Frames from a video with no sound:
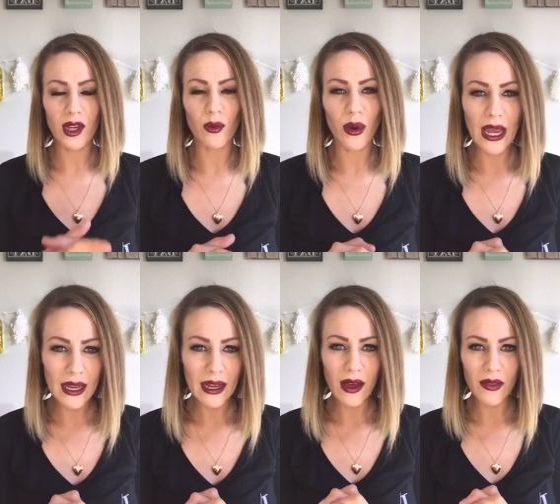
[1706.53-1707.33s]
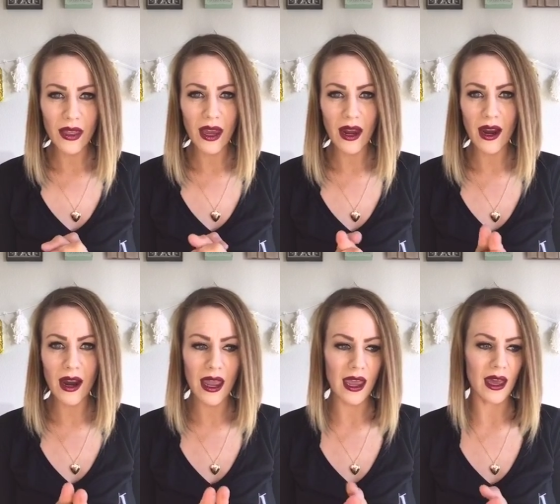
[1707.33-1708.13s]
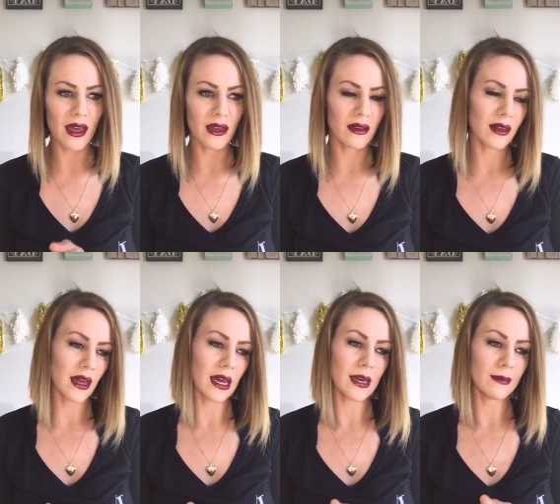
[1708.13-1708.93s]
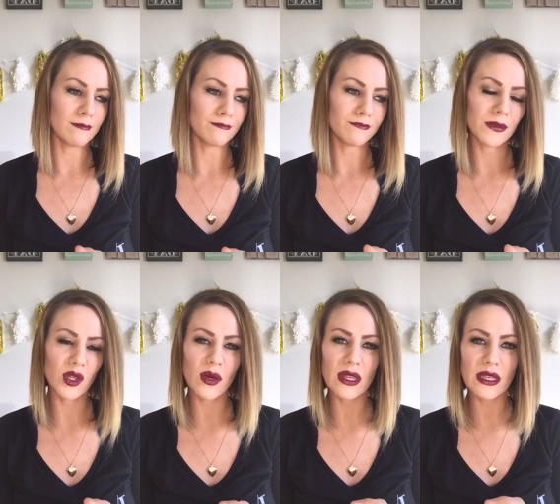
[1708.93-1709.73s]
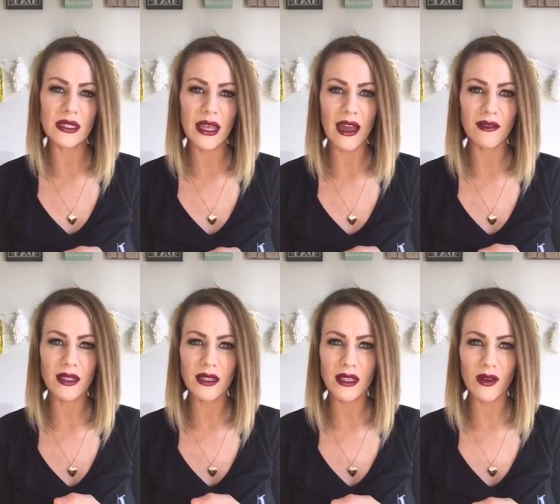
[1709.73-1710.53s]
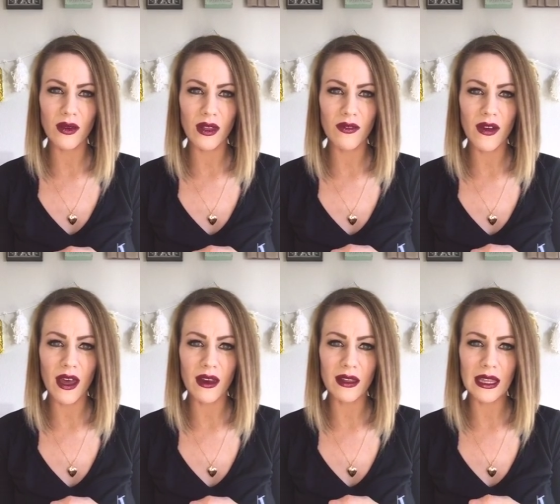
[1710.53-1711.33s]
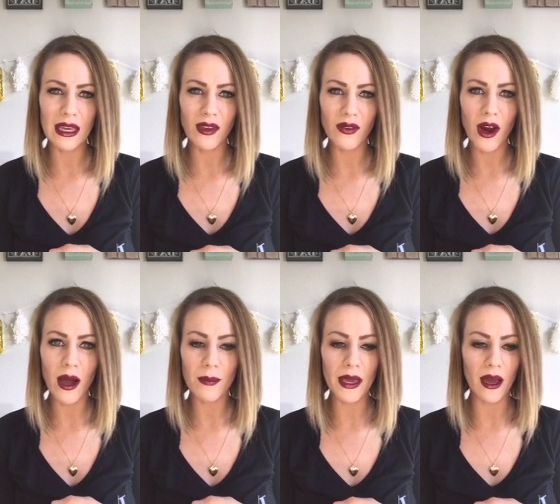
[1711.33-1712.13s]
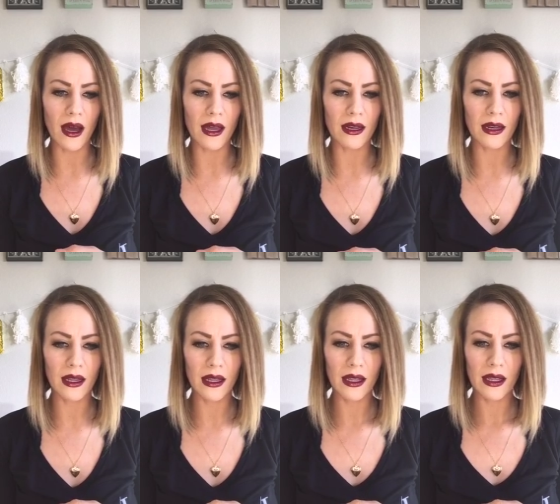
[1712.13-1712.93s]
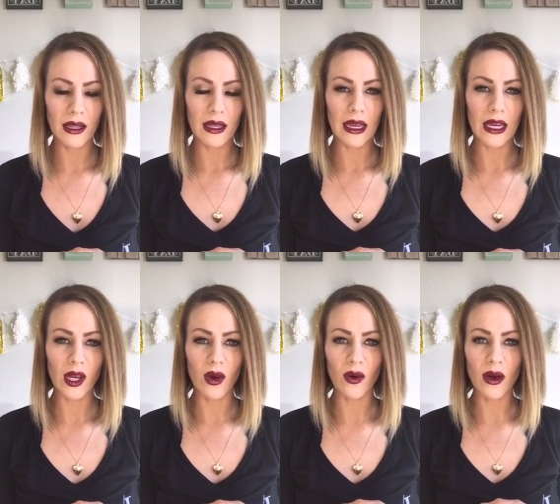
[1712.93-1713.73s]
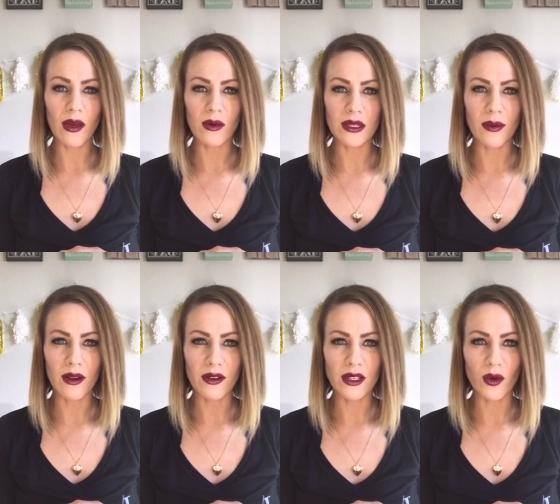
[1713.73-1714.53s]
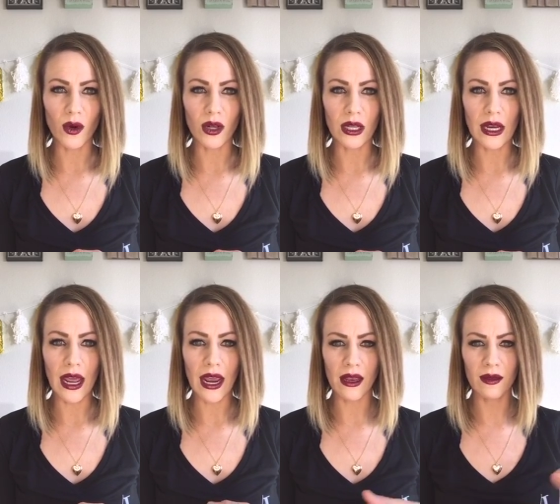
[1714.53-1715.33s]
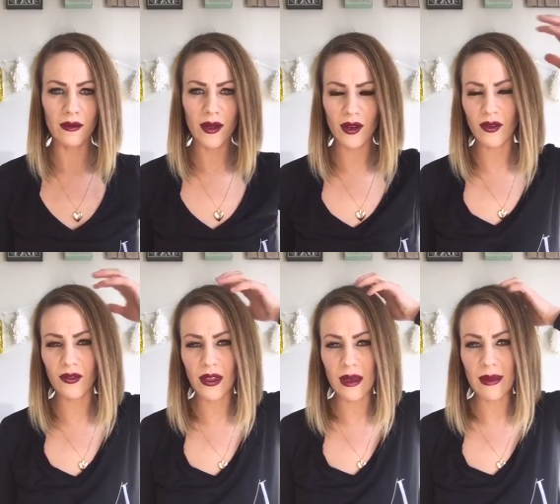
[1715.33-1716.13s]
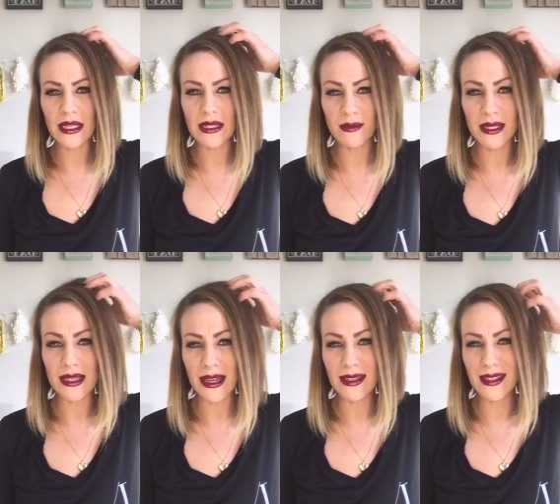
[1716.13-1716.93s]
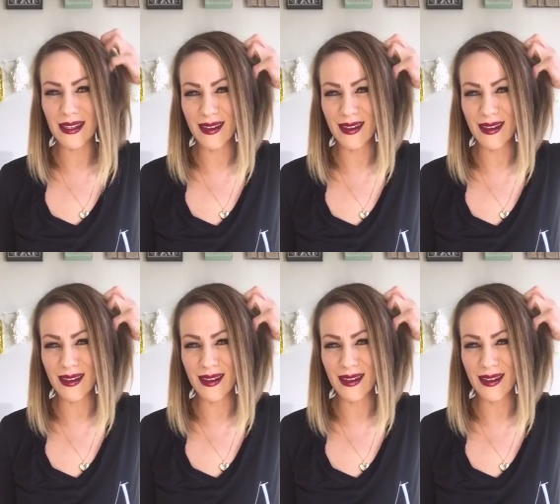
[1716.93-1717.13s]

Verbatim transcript: your brand out there and um, doing these lives because they're really fun. Thank you for hopping on. I know I was a bit of a squirrel today, but hopefully it made some sense.